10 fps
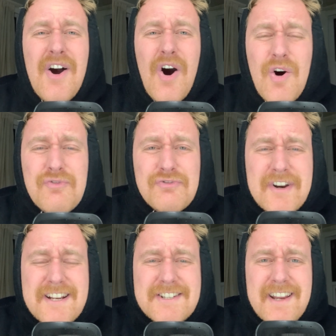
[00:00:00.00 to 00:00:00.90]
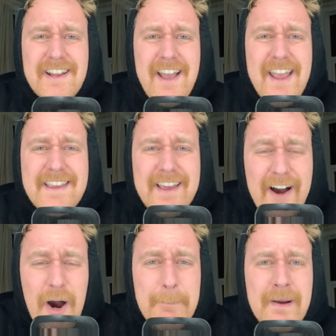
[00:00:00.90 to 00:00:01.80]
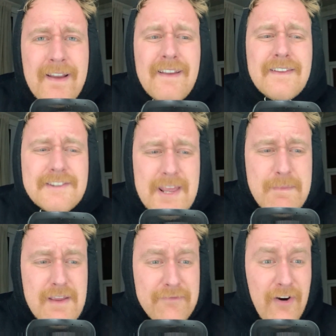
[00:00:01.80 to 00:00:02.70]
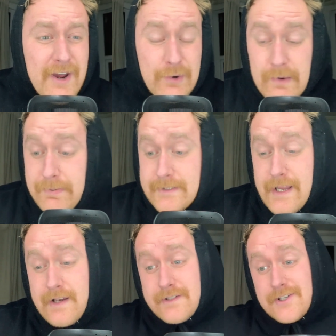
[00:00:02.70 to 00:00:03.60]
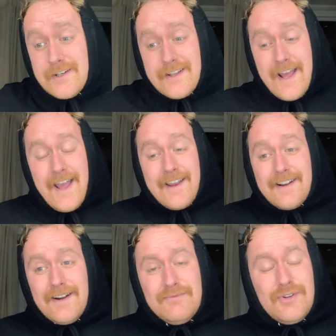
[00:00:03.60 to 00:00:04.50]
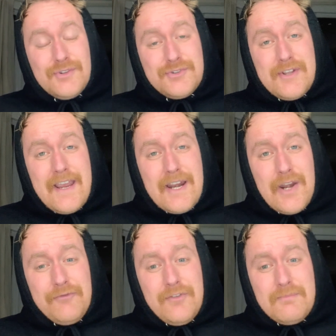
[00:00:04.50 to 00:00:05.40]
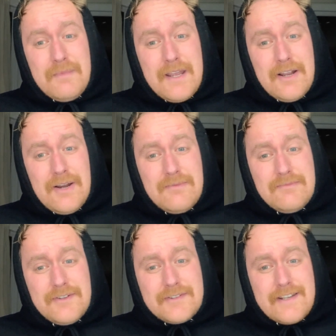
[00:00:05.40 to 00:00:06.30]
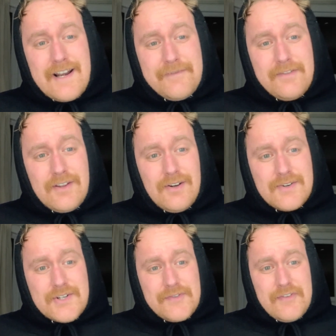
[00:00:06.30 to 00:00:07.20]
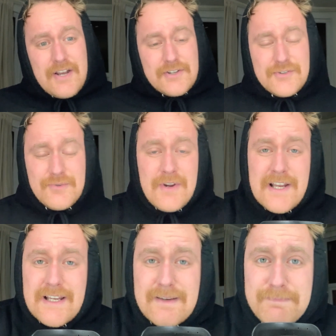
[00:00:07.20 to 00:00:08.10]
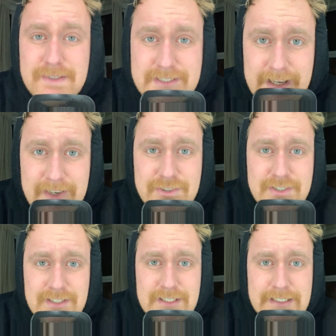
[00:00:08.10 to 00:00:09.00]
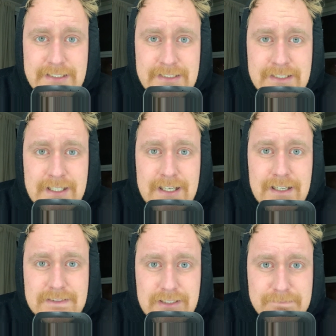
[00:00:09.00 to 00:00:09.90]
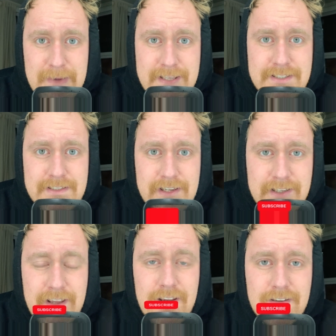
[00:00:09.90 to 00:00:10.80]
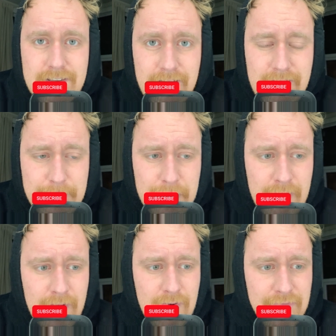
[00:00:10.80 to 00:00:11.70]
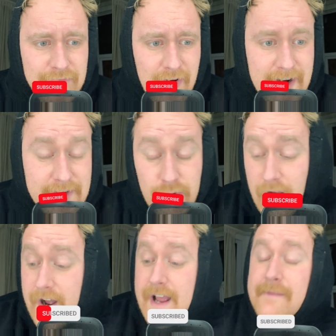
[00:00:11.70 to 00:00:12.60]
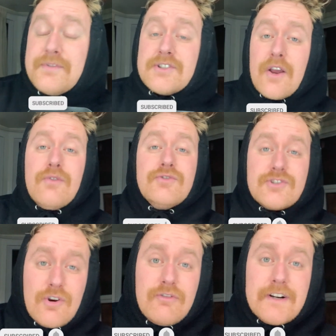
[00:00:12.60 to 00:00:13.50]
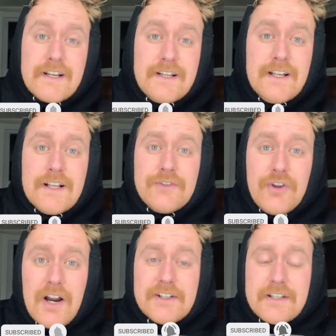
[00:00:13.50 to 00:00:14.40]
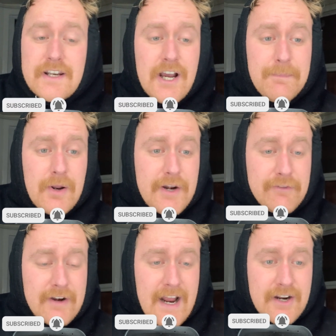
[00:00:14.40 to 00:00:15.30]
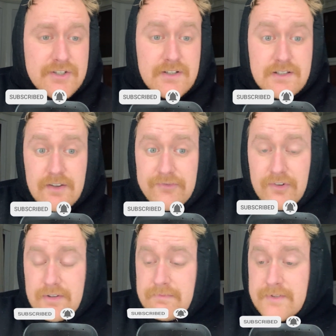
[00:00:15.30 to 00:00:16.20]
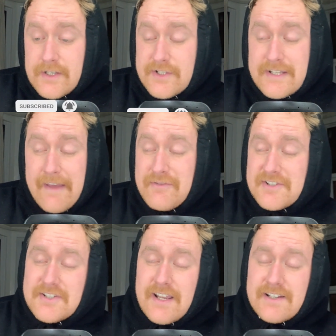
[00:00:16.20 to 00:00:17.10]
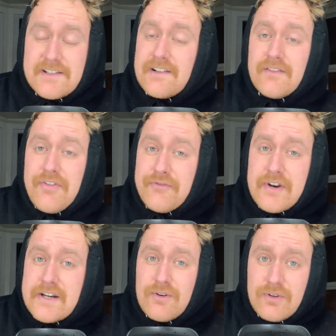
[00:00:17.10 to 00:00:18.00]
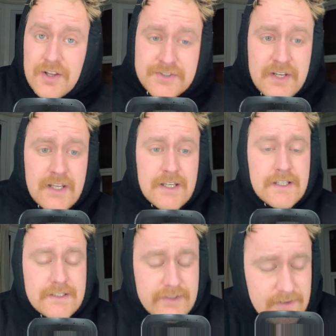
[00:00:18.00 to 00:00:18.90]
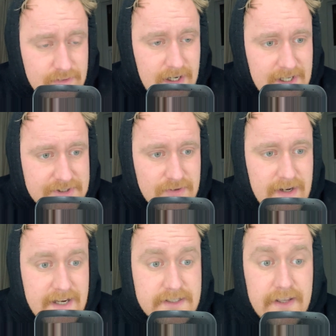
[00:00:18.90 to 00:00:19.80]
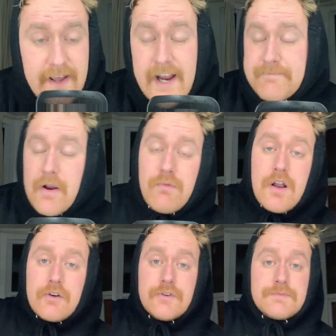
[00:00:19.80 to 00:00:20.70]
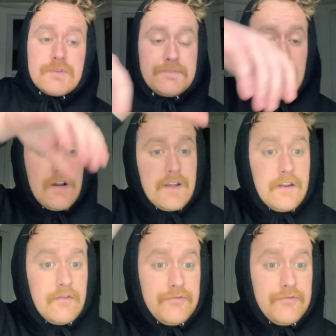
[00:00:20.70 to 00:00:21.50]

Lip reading: of reaching a cup semi-final and potentially, hey, I'm not saying anything, mate. I'm not saying anything controversial. Potentially a domestic cup final. I am so sorry that I didn't upload a reaction to Fulham's devastating 3-0 loss to Newcastle yesterday. I had my work Christmas party on